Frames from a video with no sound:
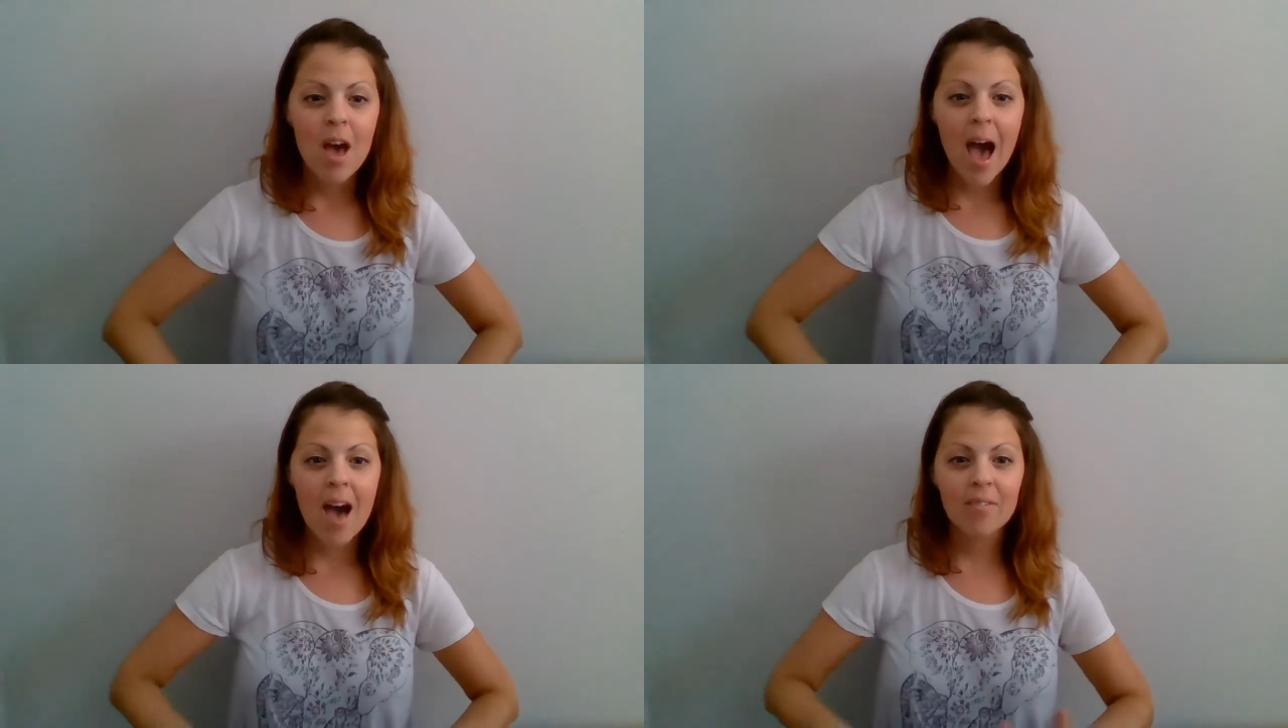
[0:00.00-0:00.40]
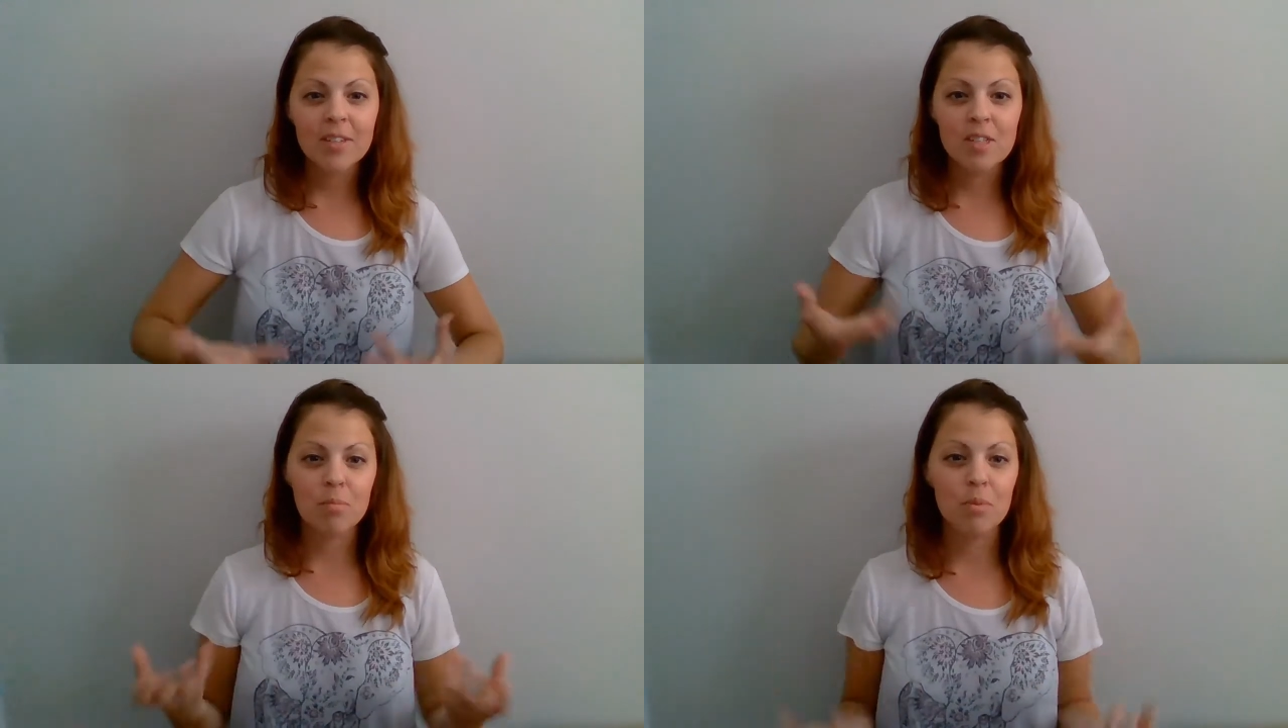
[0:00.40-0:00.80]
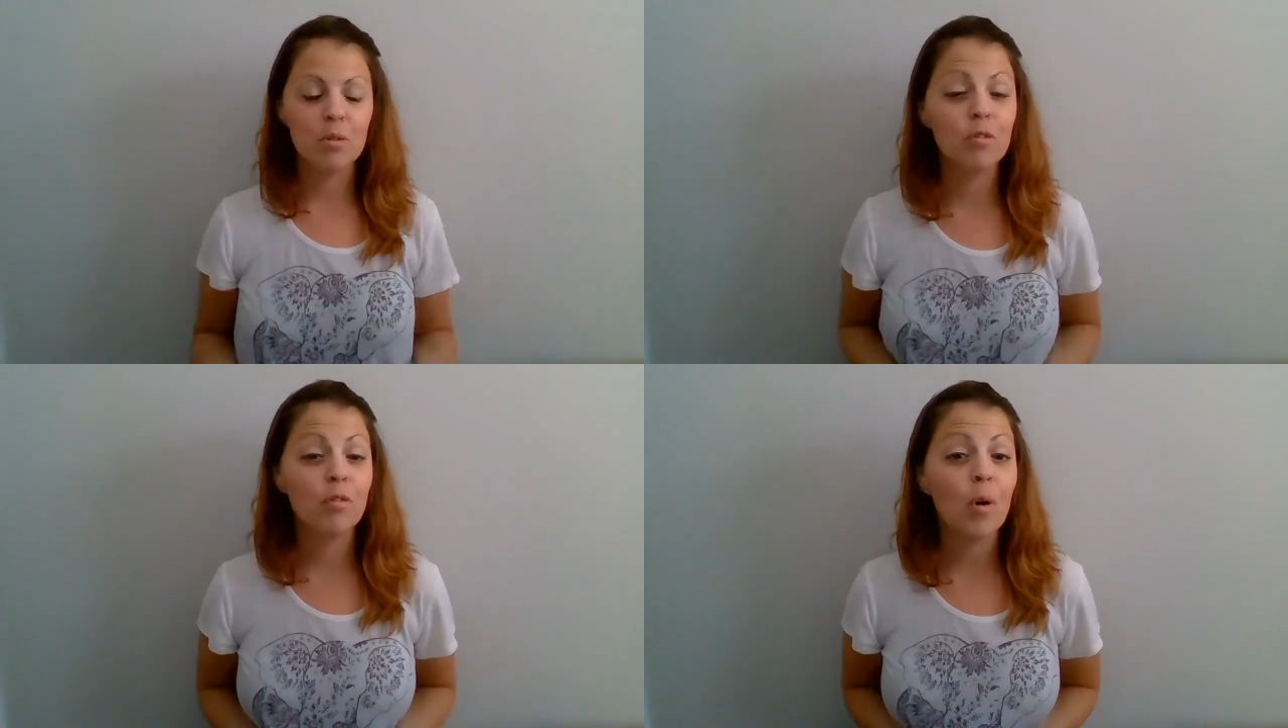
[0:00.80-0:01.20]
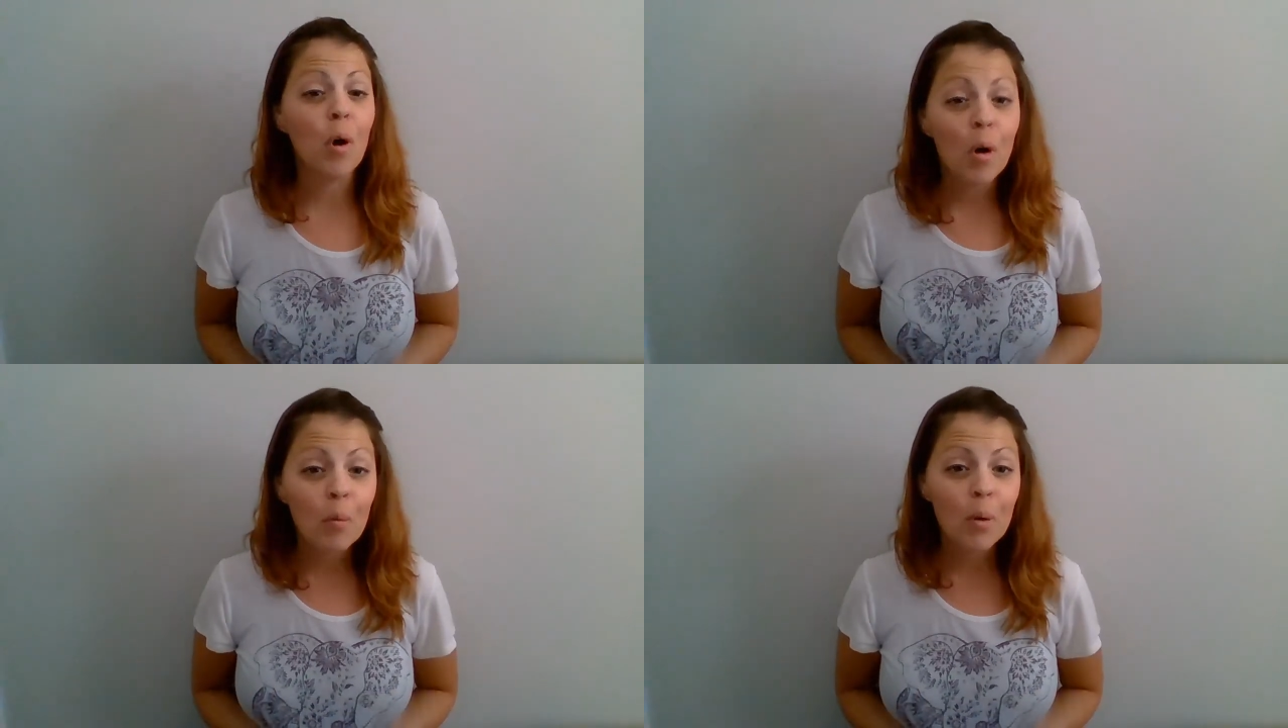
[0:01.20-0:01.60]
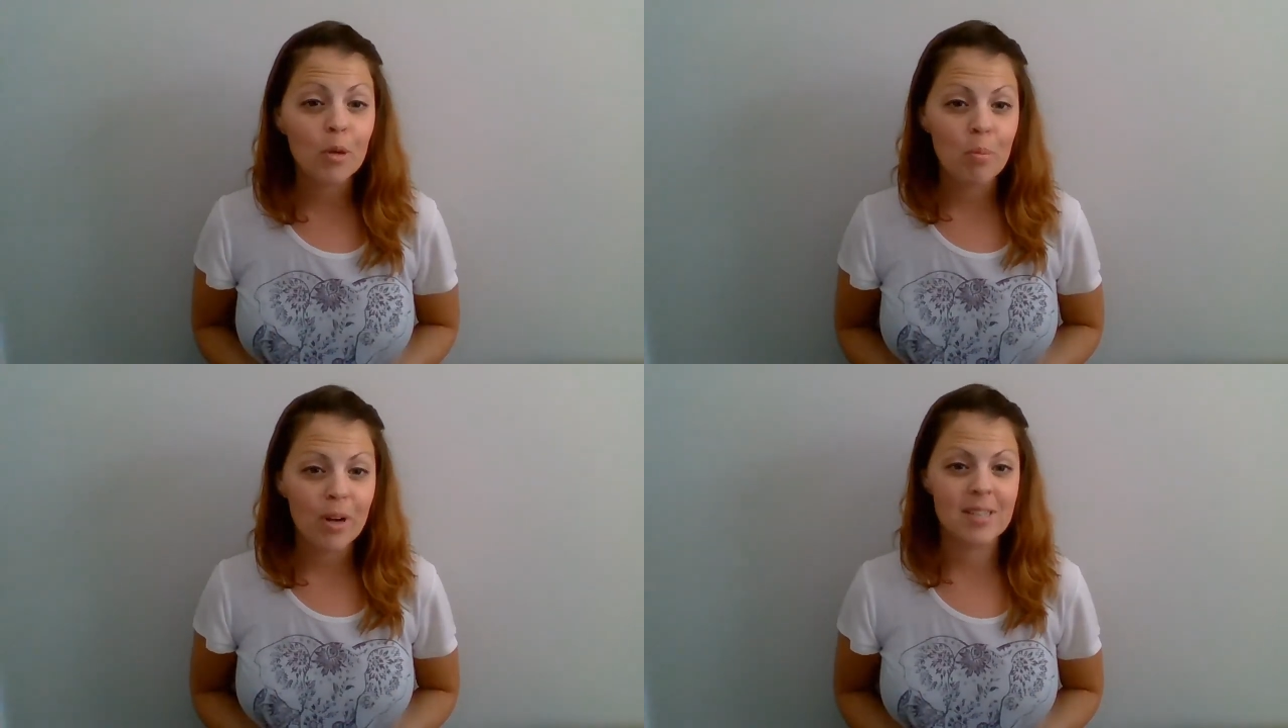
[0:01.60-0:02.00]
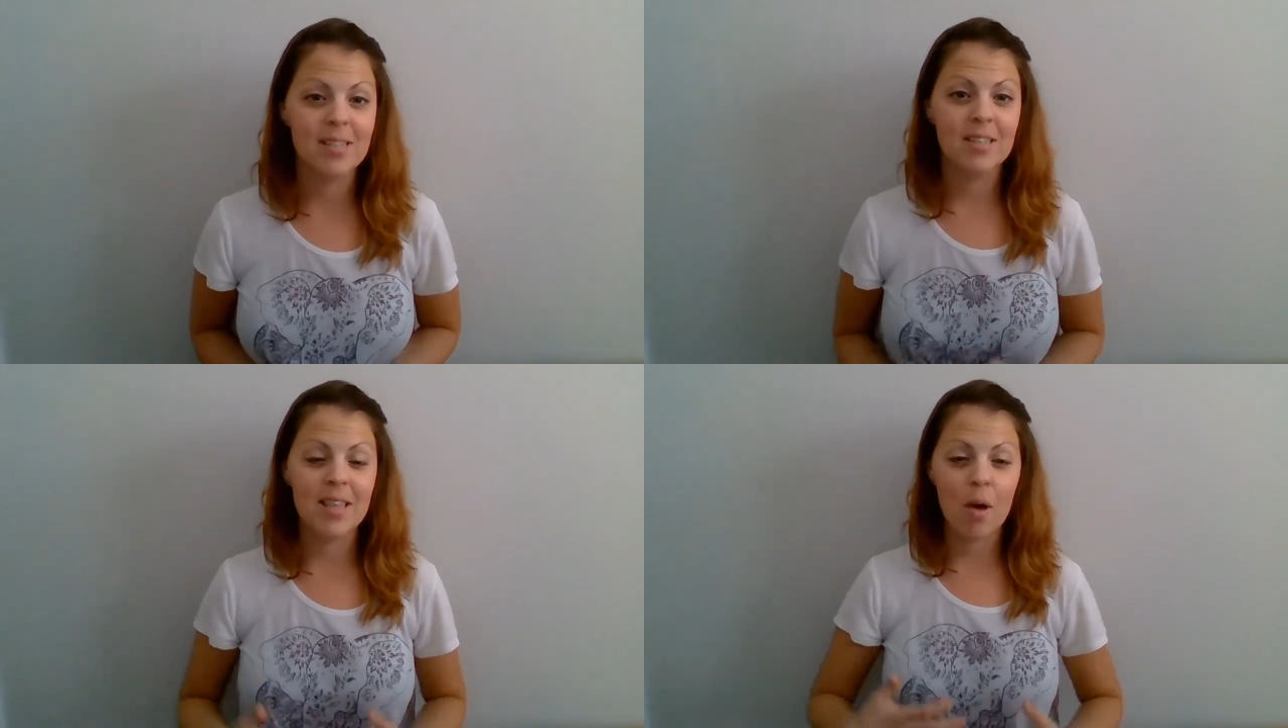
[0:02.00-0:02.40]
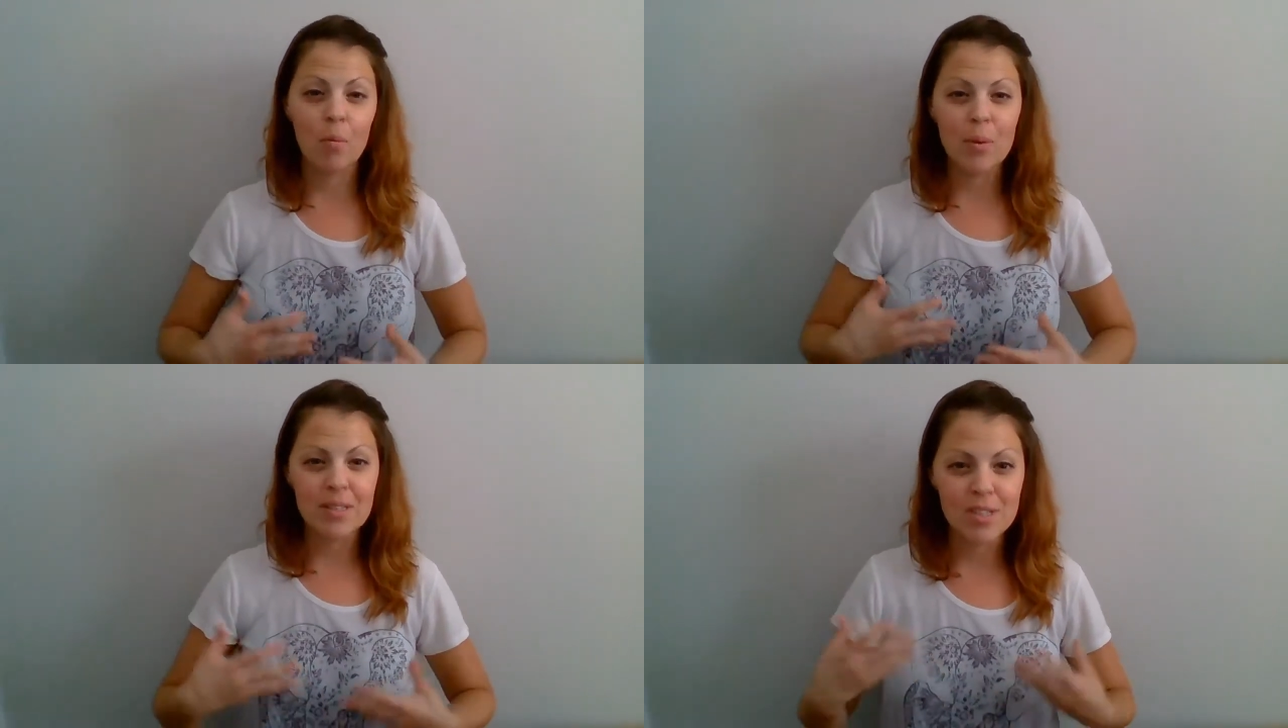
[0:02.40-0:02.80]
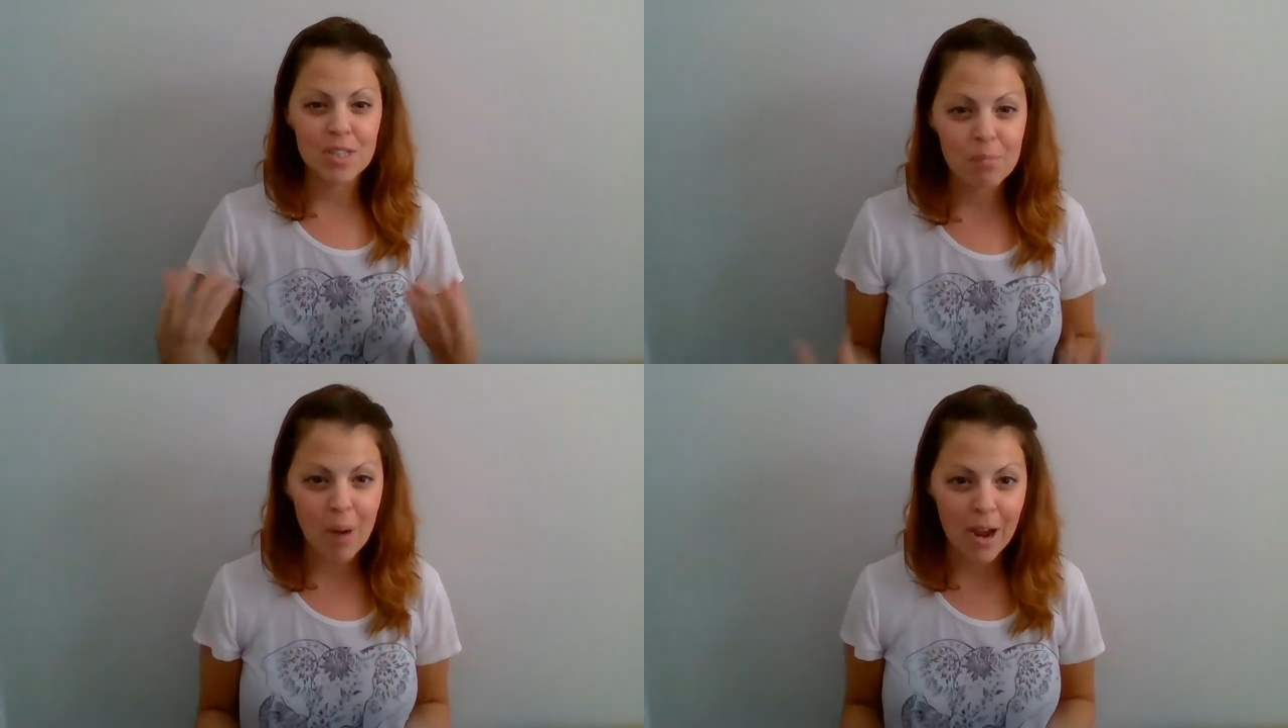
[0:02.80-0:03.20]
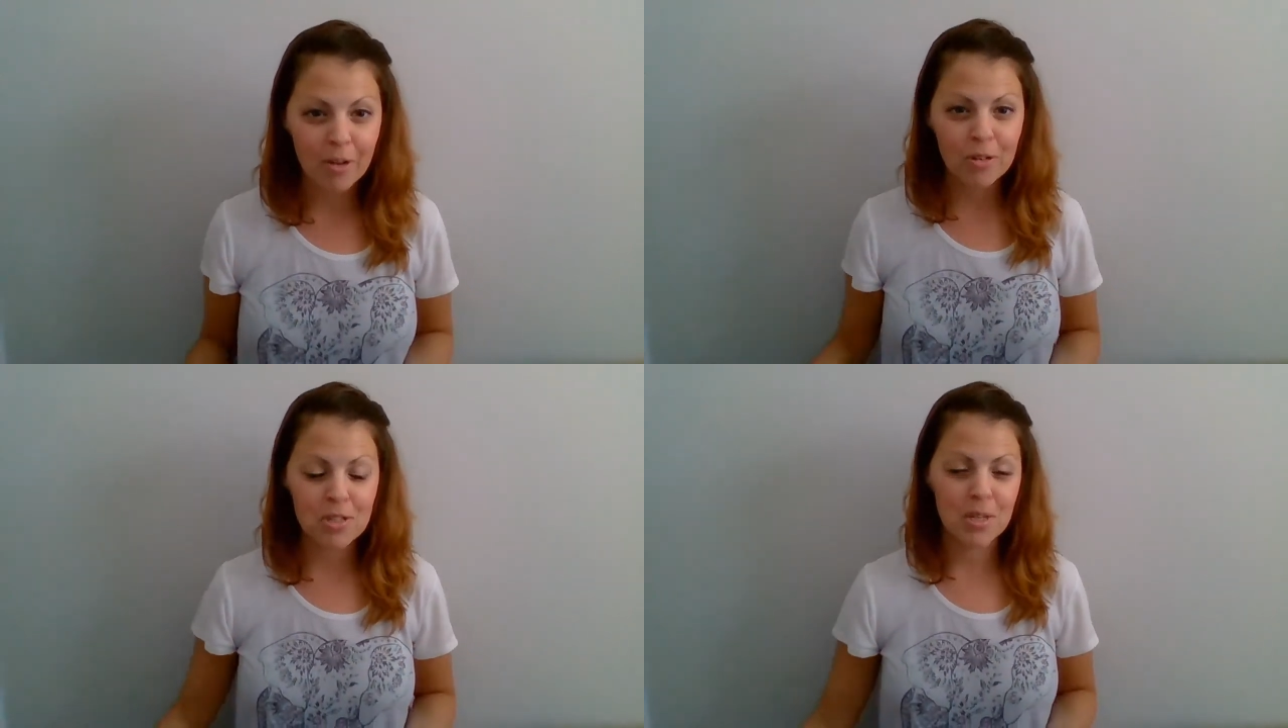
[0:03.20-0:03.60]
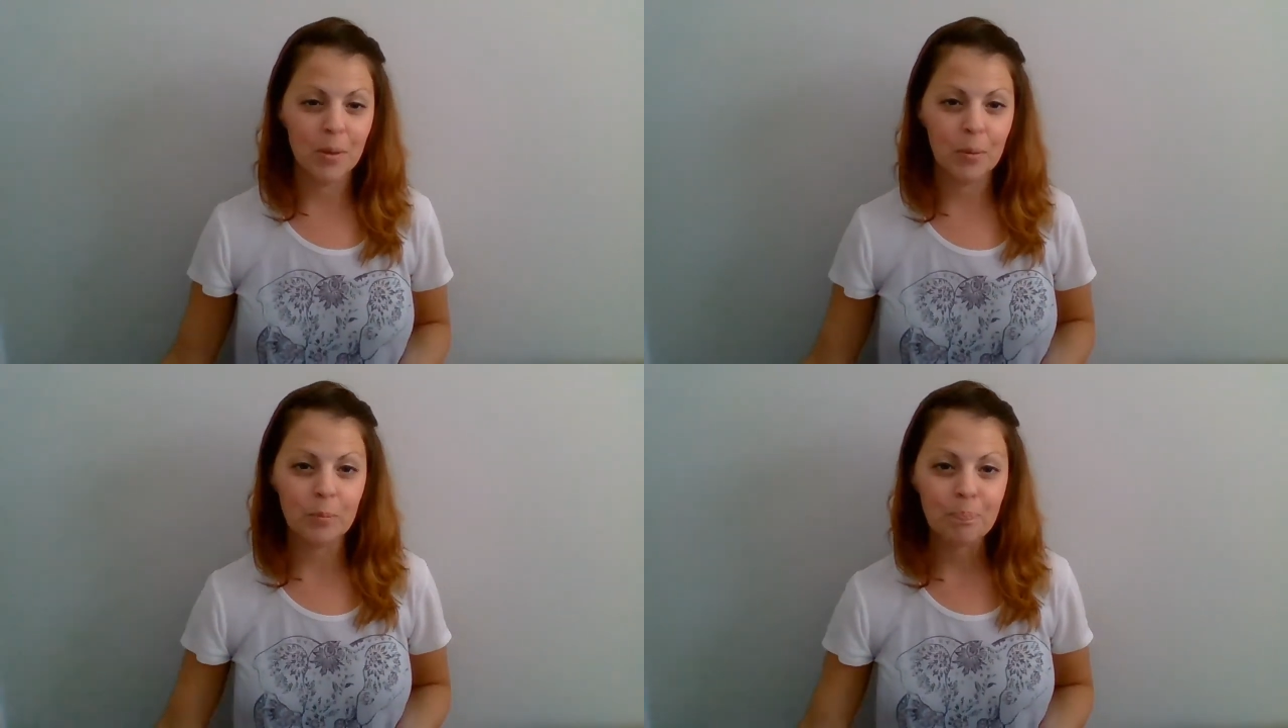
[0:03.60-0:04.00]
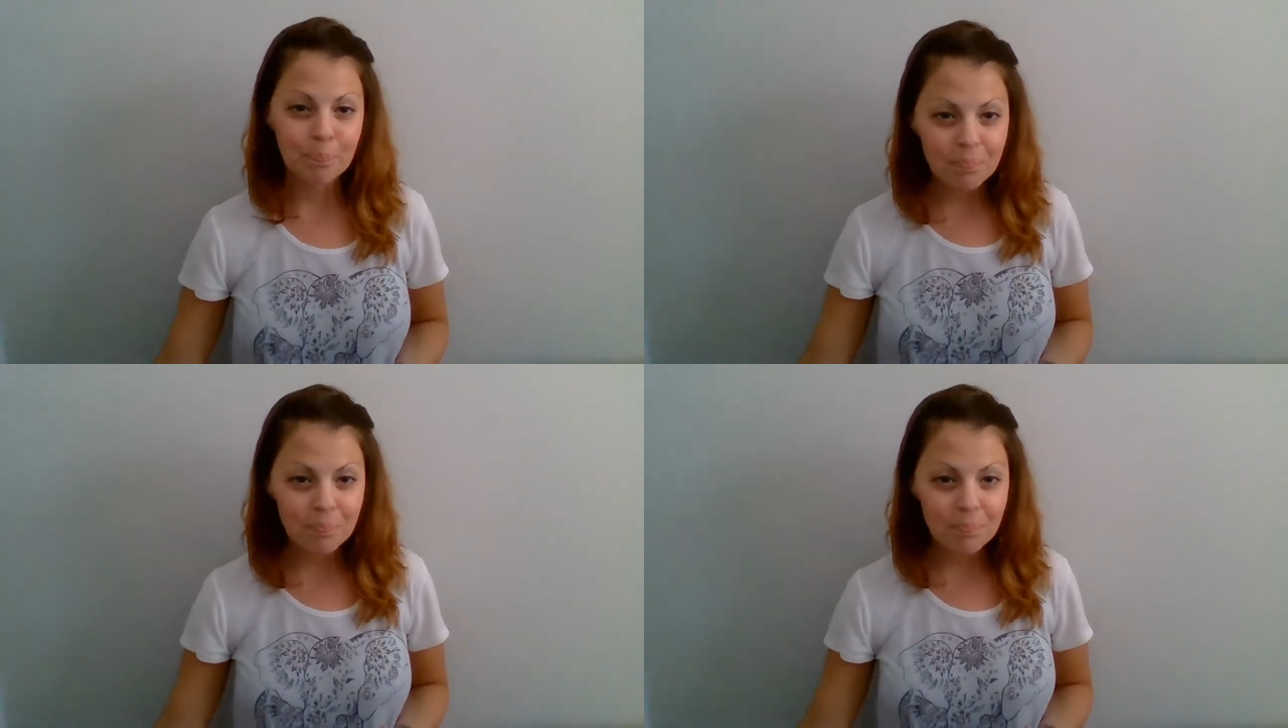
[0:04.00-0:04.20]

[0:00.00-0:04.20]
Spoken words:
having some beautiful artwork present that inspires you.